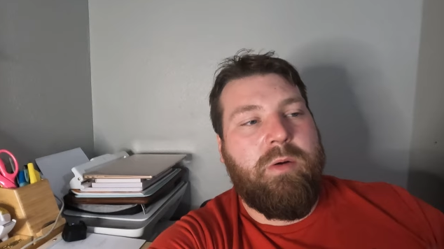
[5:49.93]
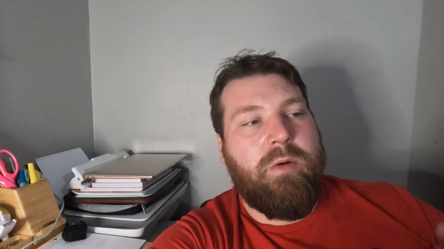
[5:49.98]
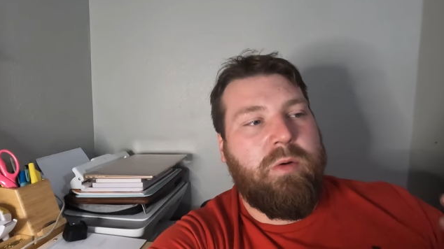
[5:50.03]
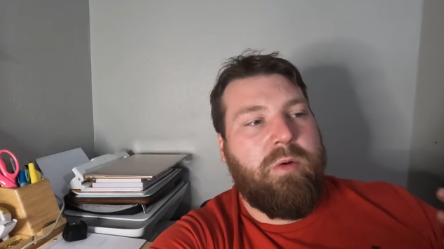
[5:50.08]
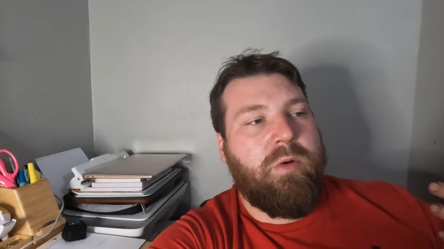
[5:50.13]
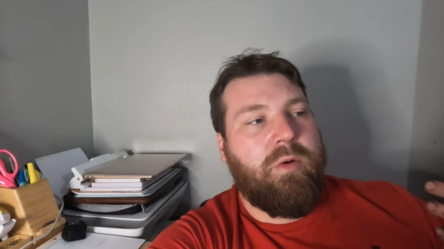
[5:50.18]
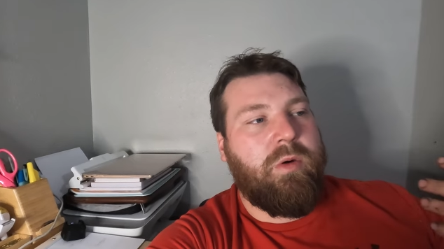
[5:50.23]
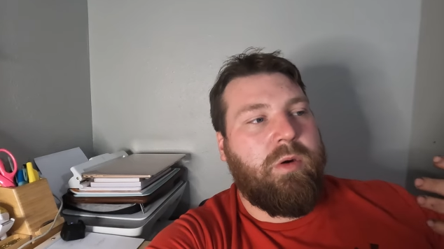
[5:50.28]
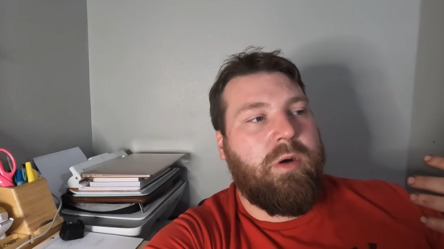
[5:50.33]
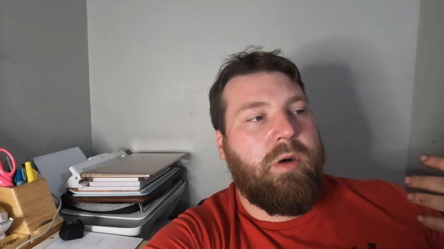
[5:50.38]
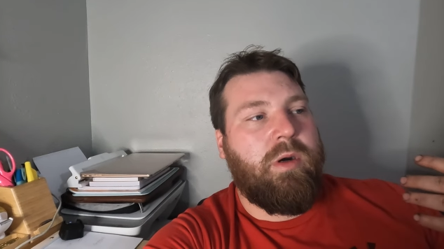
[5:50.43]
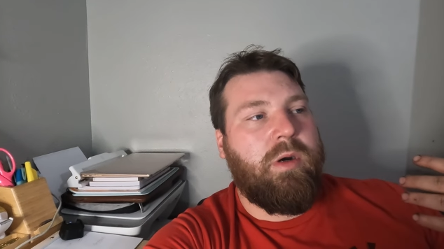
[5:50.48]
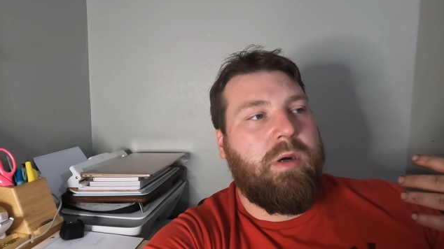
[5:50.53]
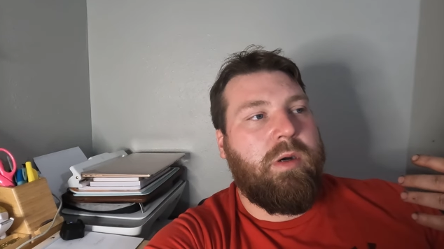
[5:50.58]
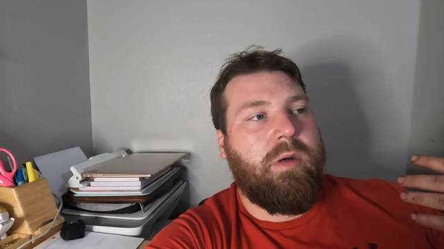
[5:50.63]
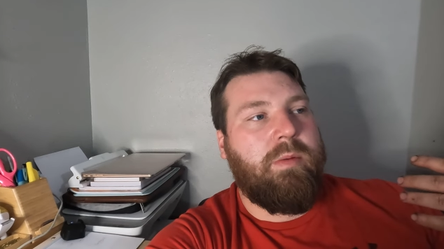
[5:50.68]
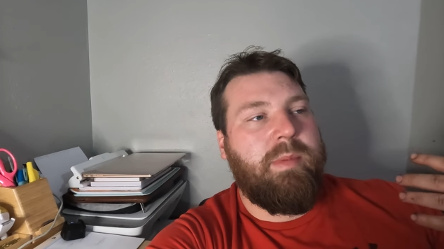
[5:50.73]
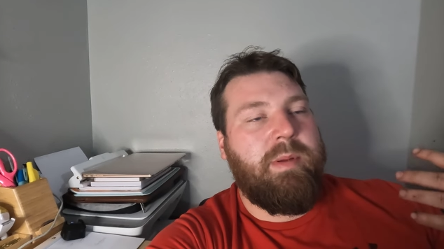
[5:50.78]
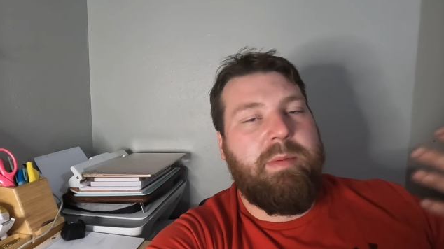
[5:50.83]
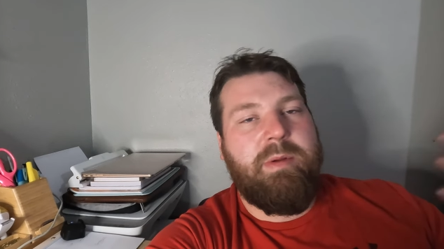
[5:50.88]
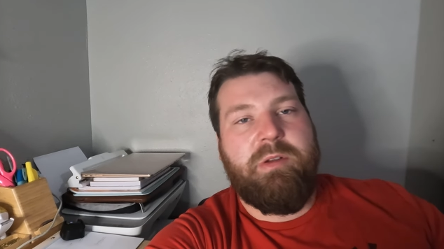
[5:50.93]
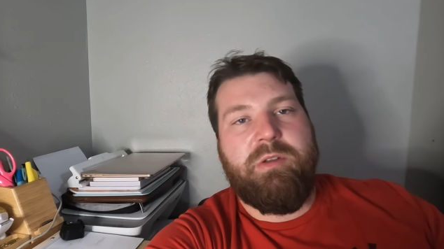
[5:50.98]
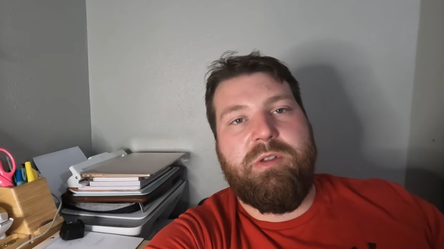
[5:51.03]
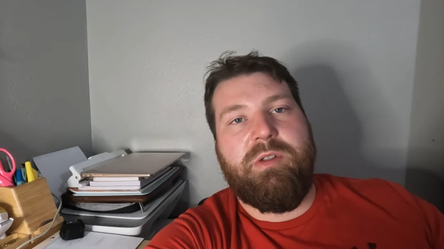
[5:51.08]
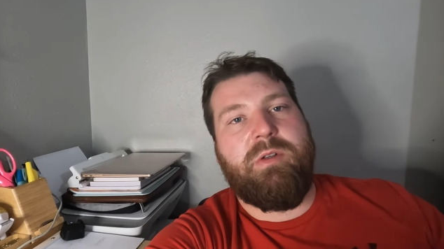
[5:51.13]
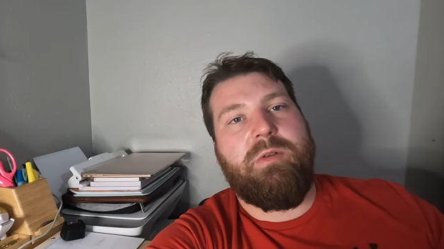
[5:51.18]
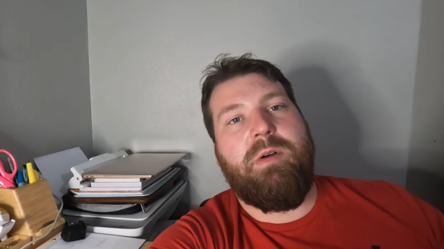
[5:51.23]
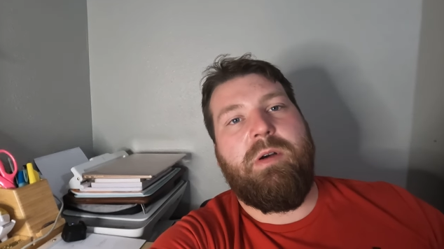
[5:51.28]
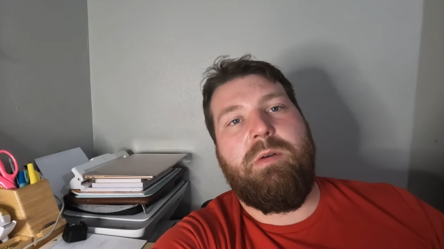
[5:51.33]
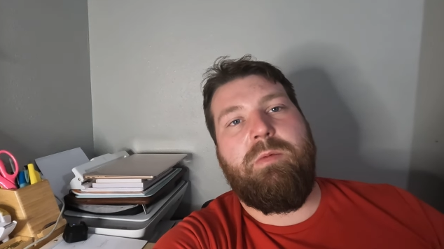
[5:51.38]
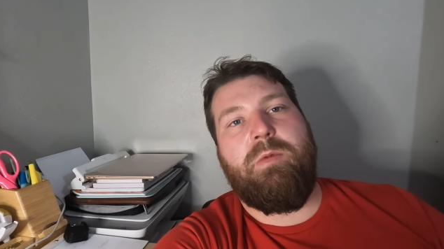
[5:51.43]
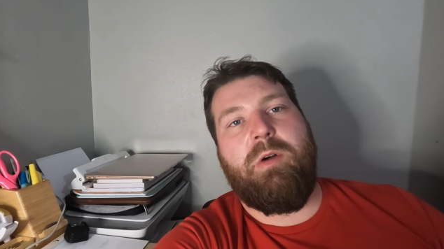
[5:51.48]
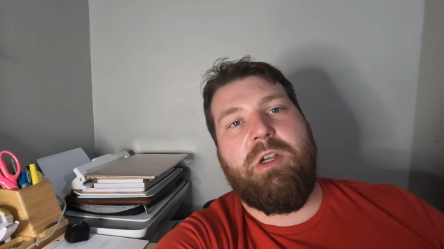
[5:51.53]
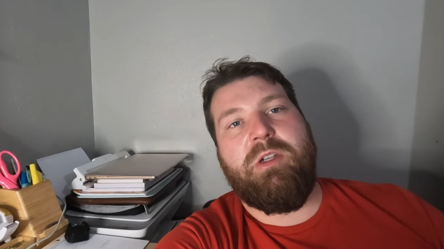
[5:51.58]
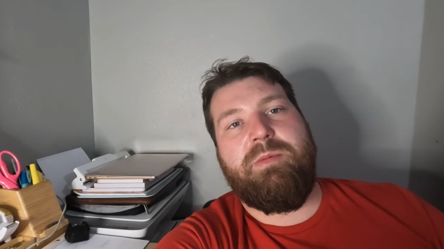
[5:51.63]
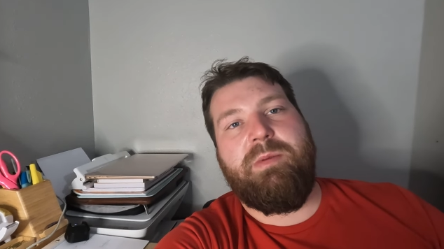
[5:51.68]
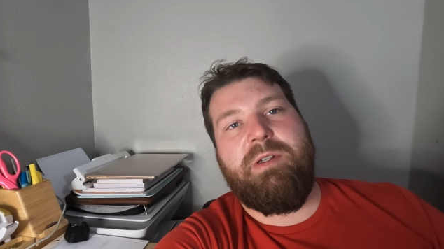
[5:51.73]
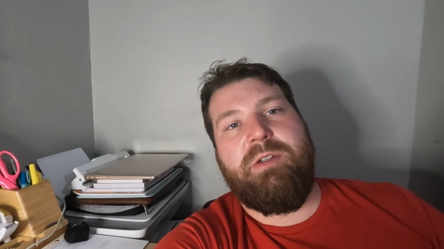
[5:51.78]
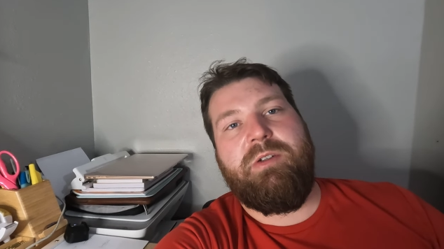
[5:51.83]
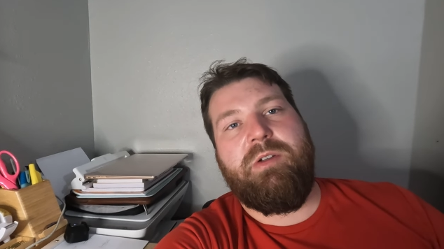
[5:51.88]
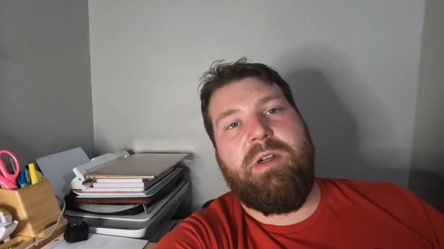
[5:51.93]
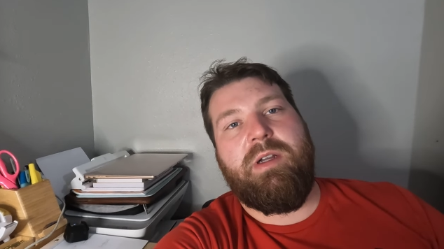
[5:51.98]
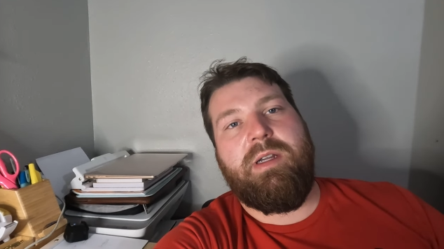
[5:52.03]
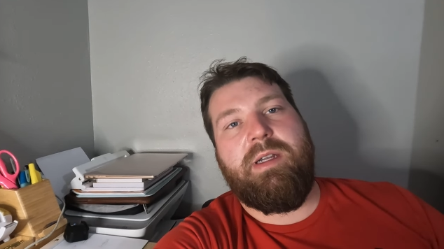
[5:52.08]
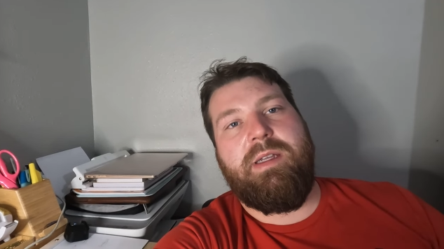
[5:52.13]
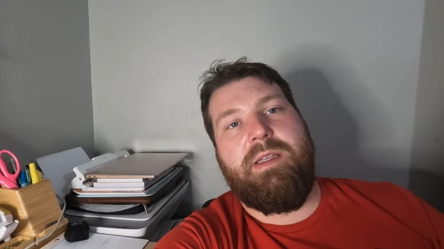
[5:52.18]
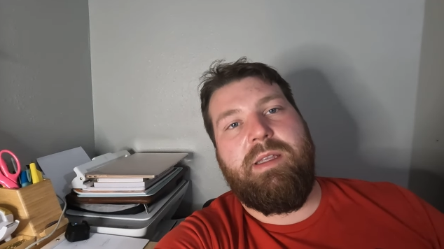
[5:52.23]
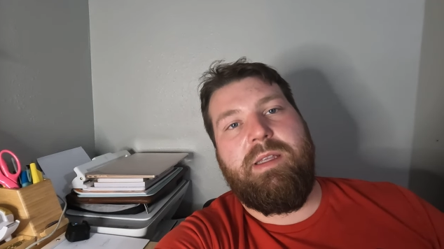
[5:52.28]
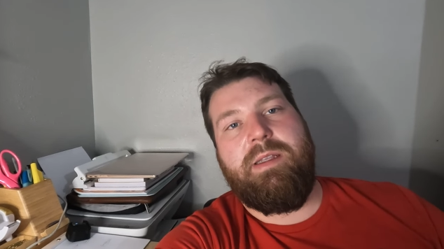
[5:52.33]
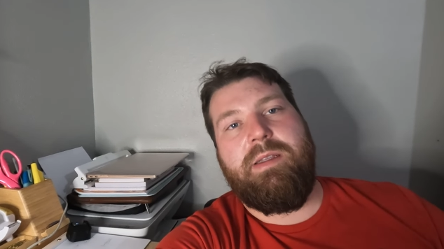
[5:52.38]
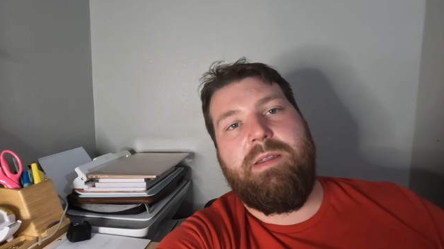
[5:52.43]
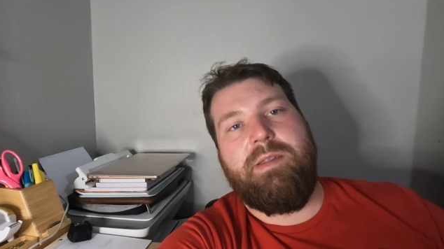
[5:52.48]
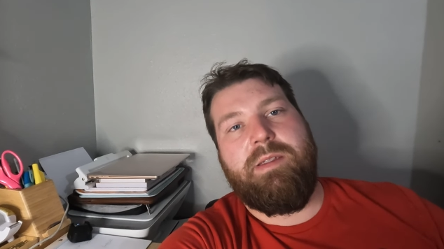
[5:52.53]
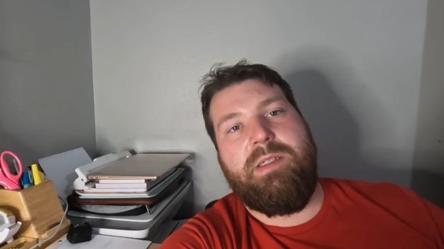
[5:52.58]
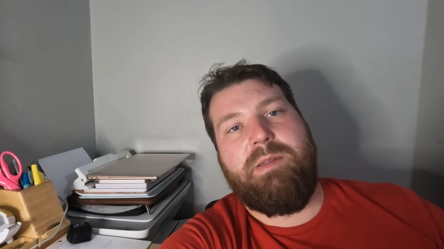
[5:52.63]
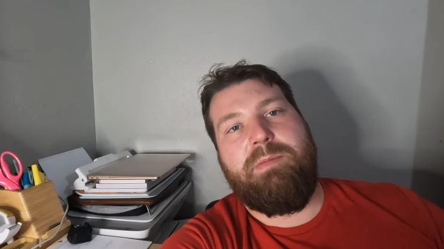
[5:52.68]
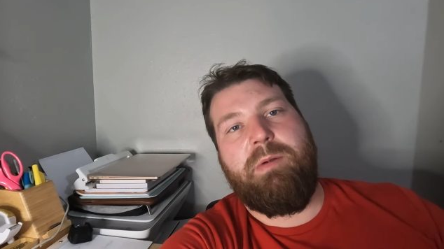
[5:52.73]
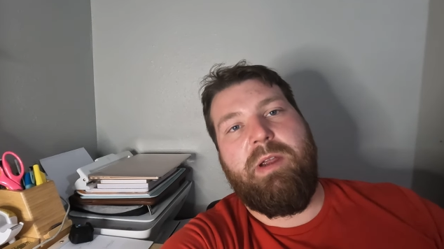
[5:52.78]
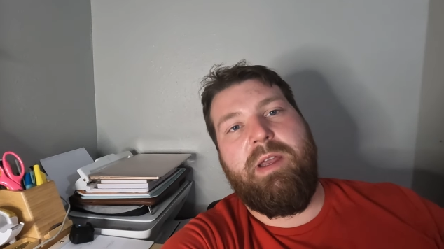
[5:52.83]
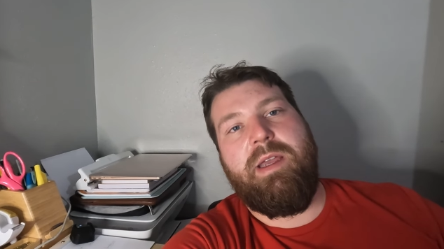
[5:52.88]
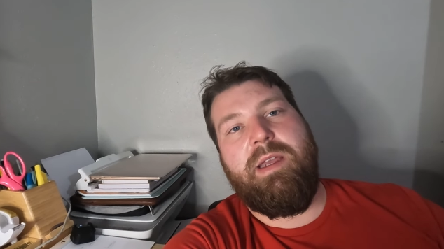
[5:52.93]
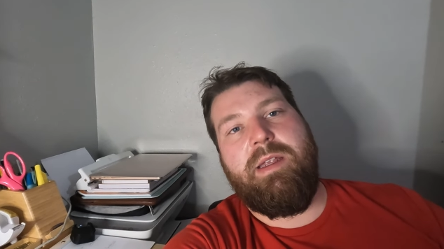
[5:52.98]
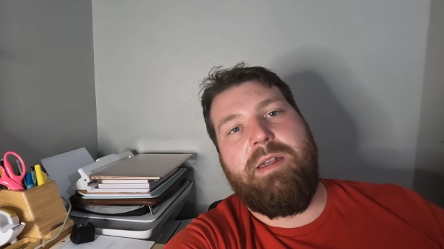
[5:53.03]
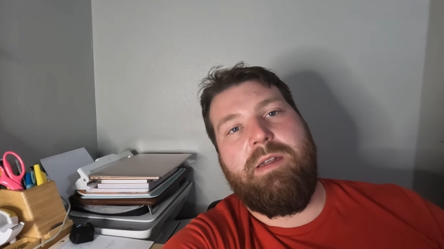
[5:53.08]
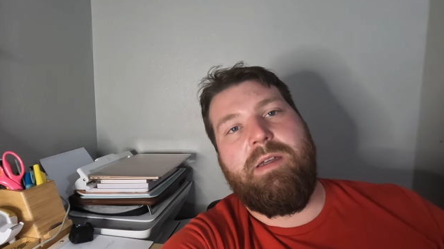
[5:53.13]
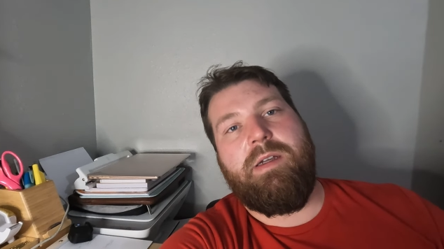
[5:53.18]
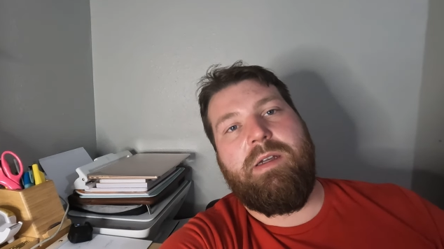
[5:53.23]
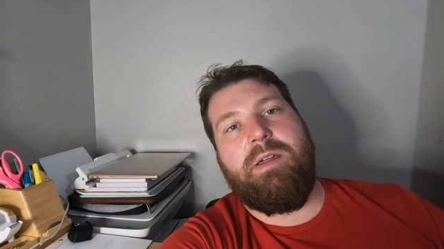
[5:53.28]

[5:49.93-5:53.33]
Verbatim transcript: or maybe I'll just go out and wash my truck and then spray it in the...